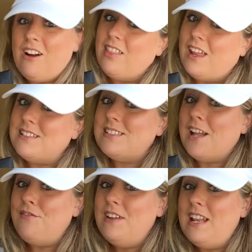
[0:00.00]
carry a lot of
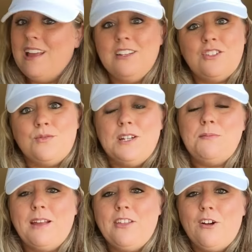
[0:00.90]
stuff in I can just
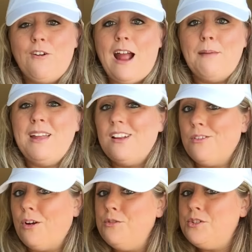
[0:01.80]
reach back there and grab it.
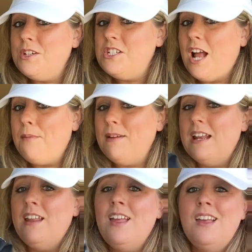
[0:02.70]
Grocery
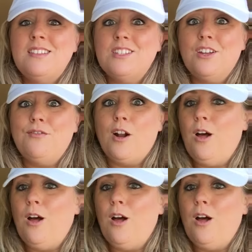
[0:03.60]
shopping, it's good for